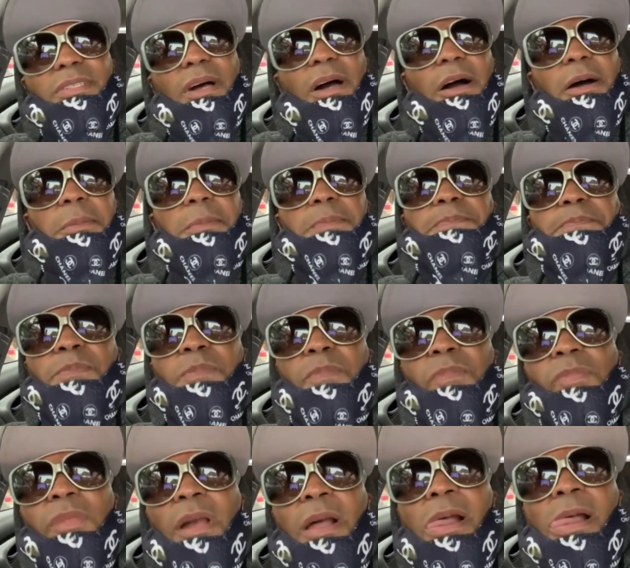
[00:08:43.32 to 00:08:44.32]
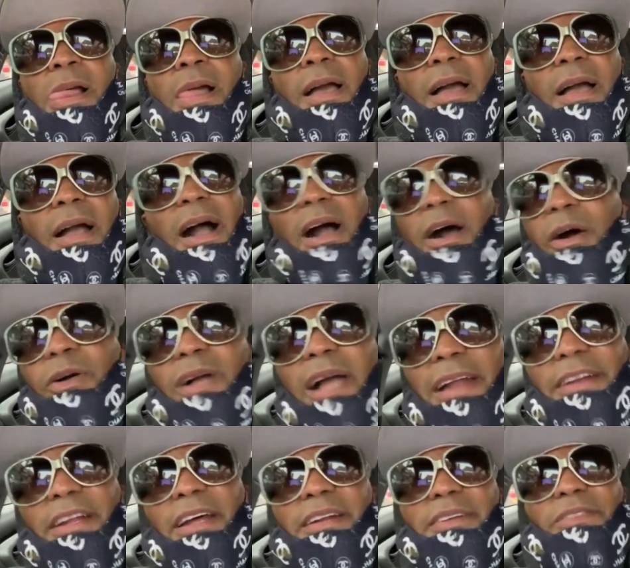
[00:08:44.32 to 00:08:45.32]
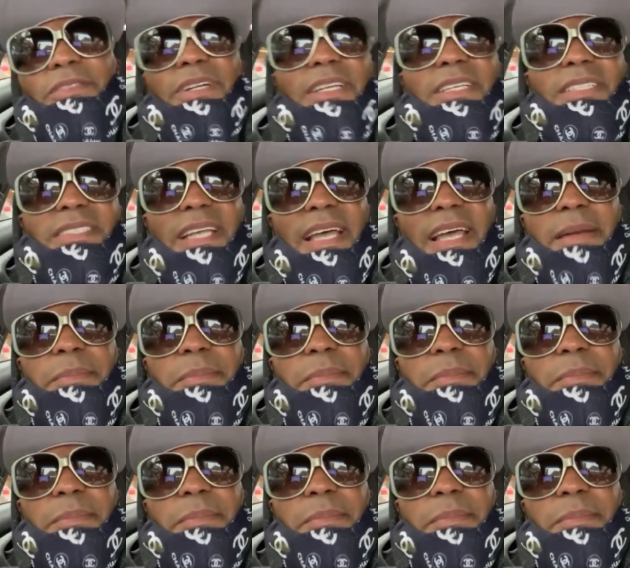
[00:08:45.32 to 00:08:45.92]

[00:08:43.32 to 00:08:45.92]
um, I don't got nothing to really say